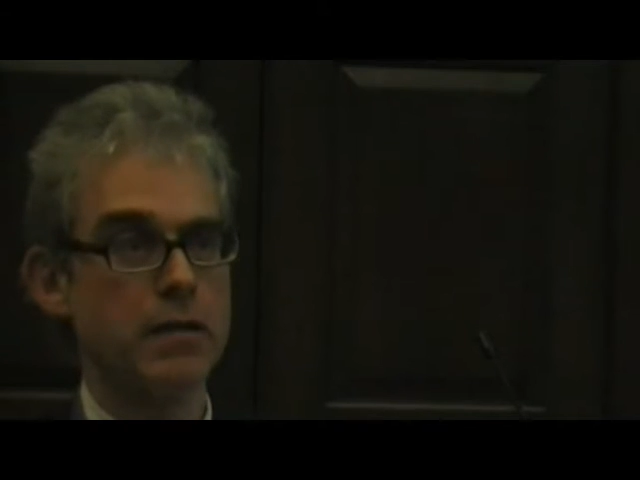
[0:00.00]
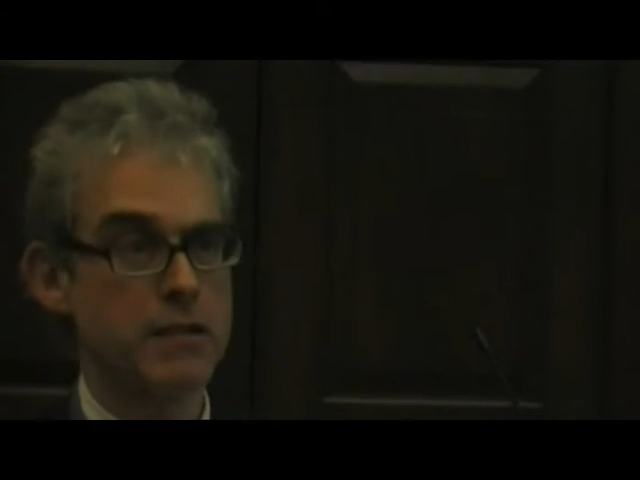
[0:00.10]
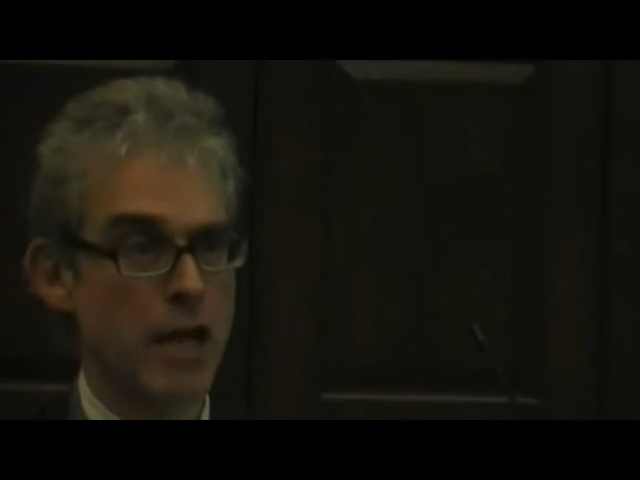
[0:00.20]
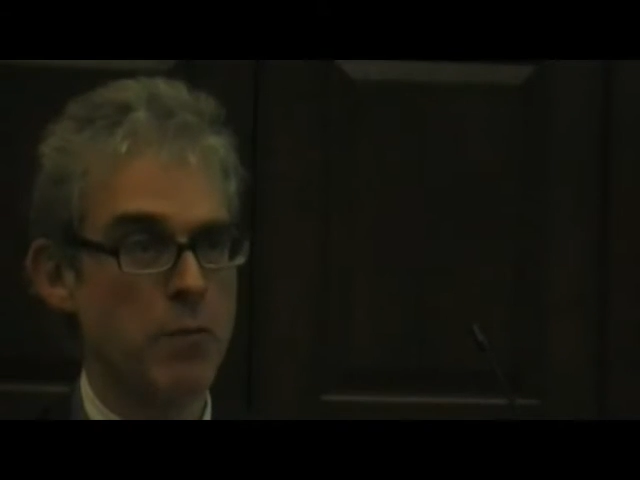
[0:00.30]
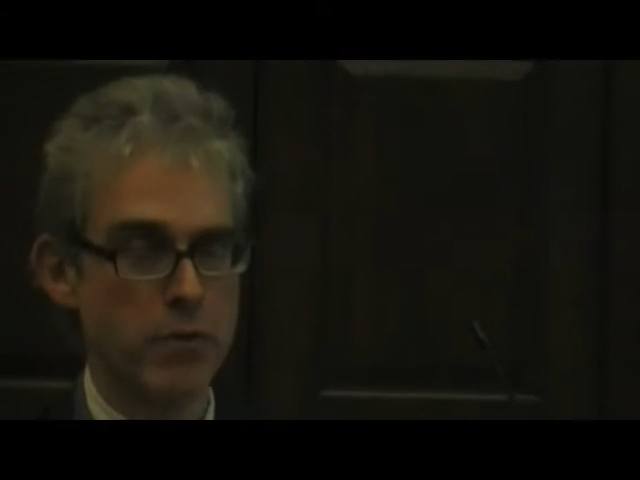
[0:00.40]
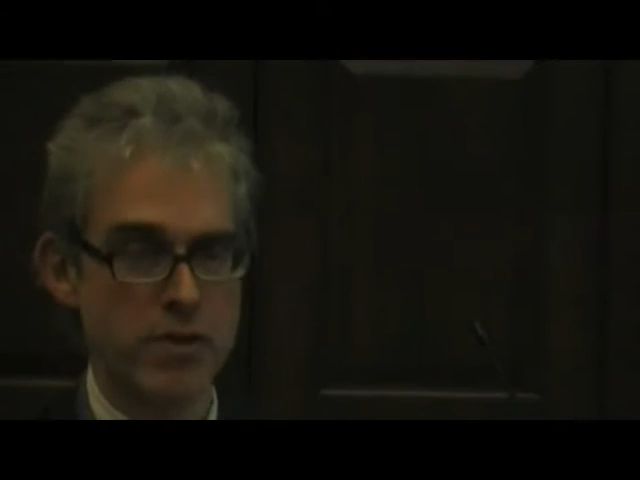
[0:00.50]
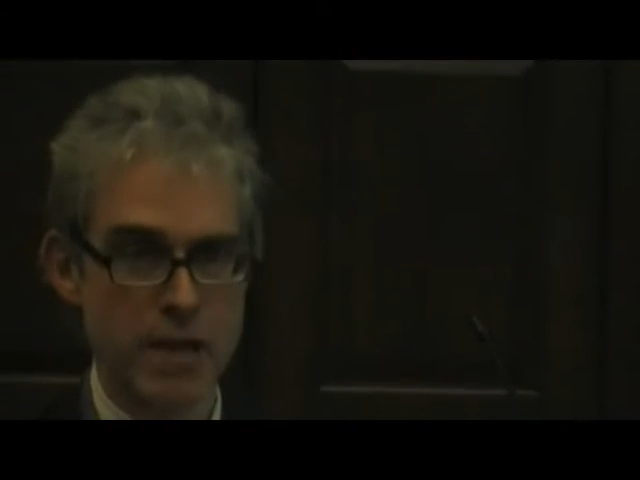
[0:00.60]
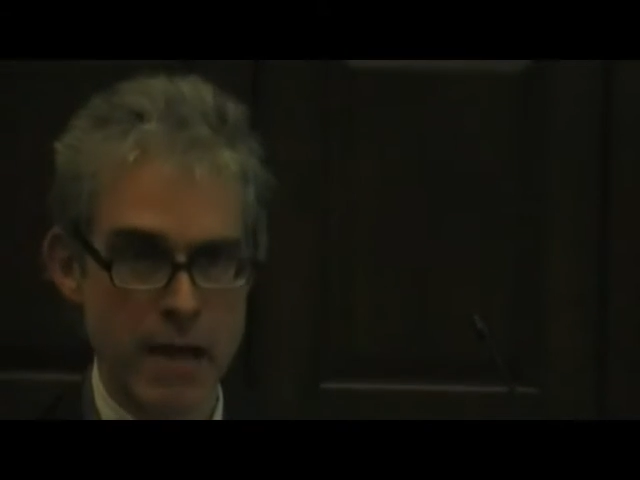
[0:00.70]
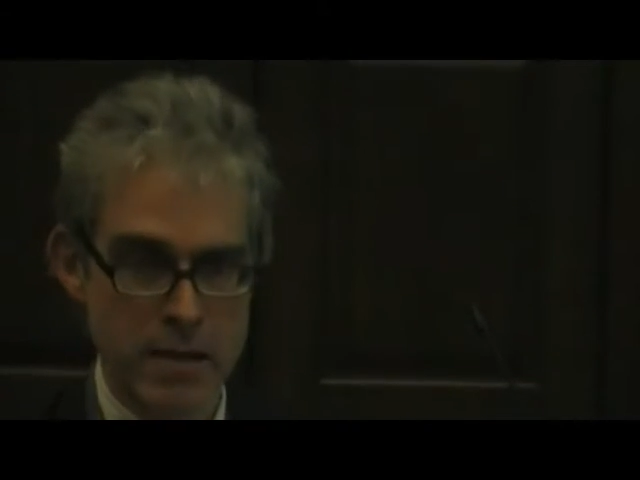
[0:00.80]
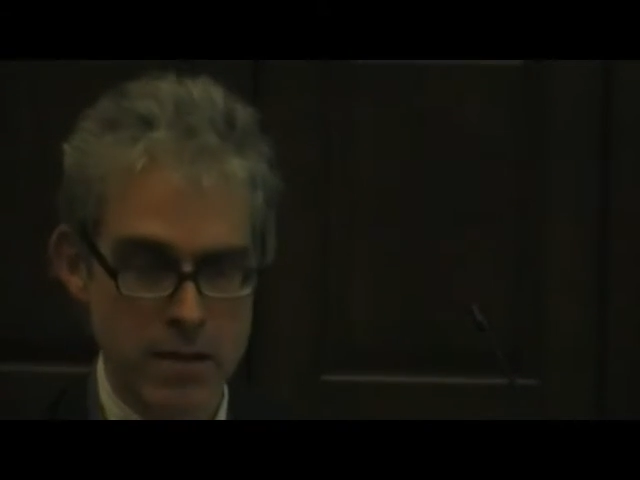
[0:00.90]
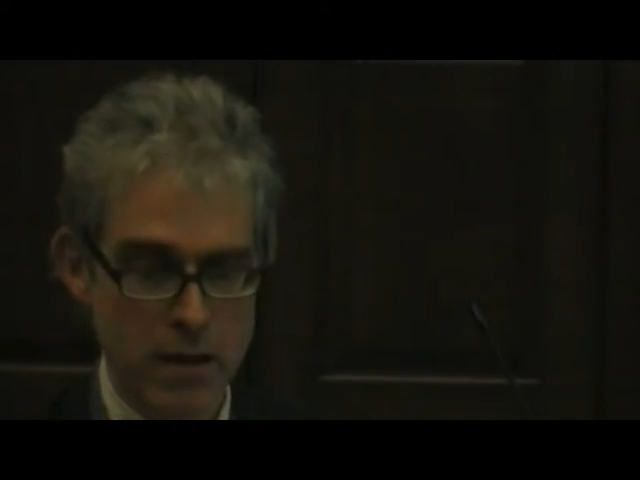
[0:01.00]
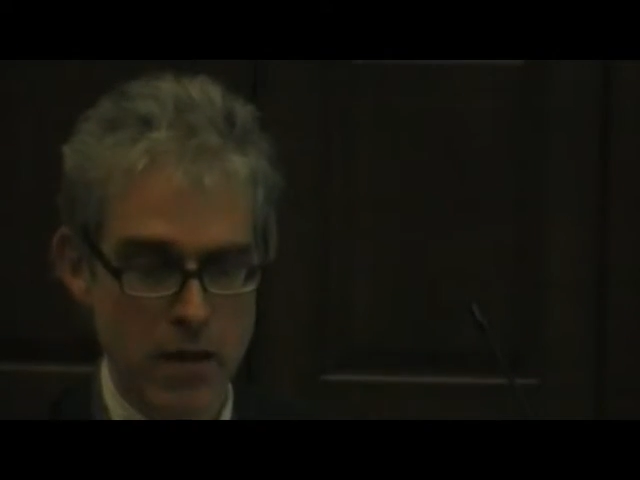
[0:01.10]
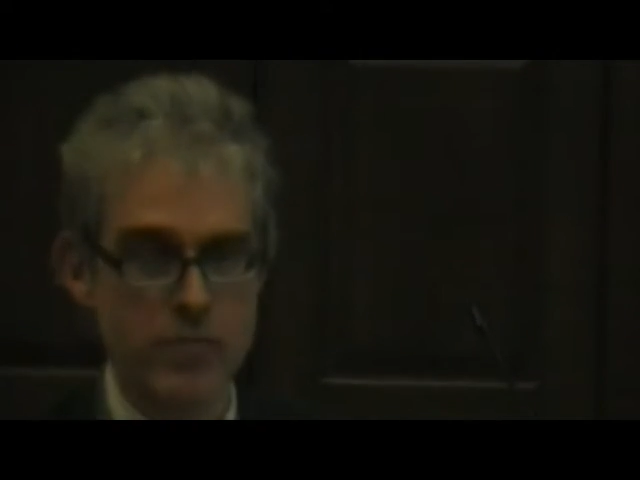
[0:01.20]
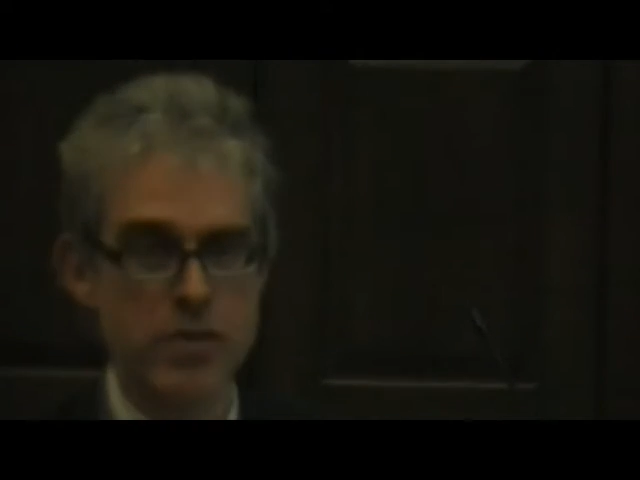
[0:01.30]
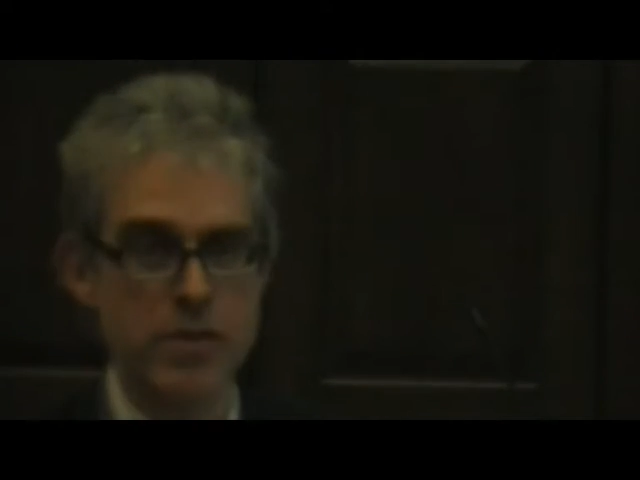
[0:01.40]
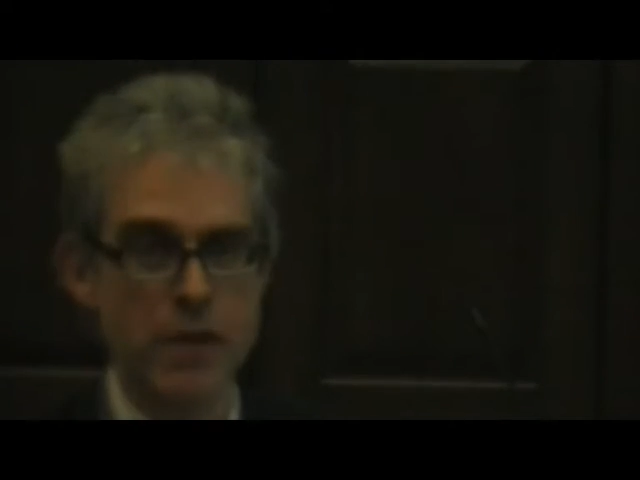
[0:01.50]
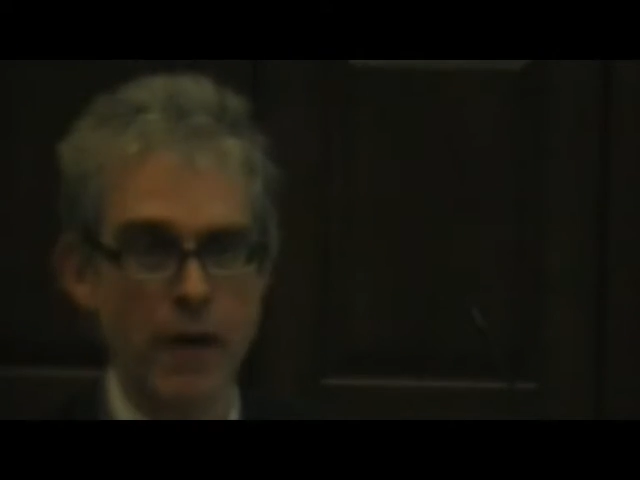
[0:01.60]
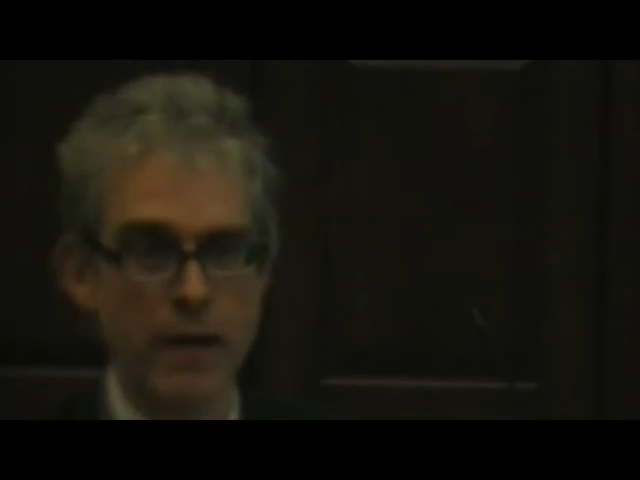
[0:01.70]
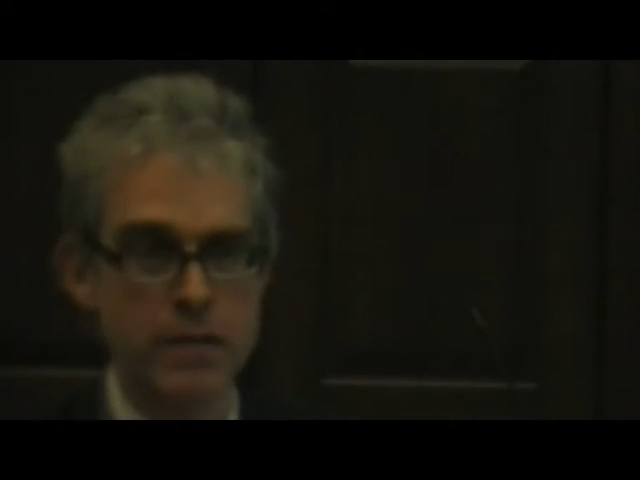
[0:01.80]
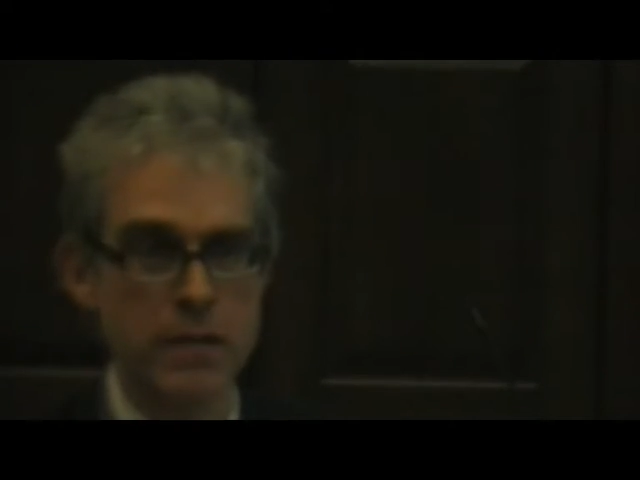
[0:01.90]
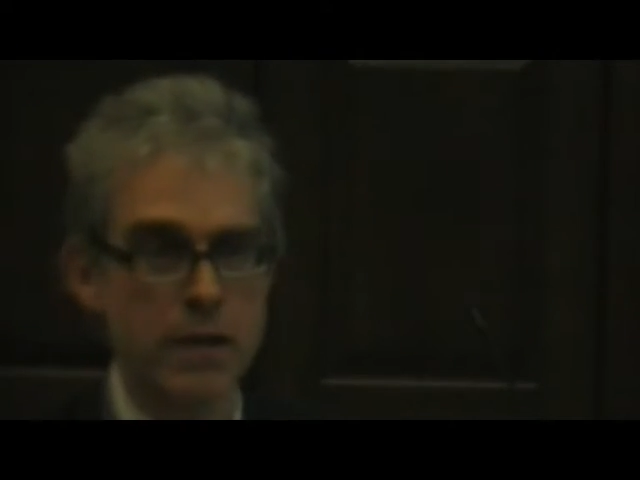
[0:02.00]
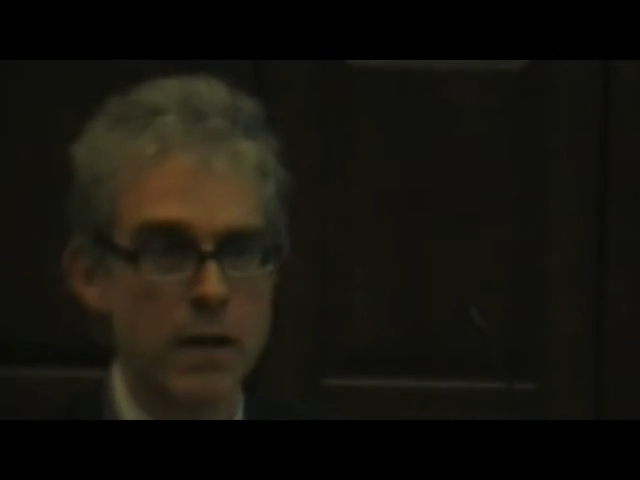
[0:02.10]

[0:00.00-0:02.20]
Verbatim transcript: 10% of society.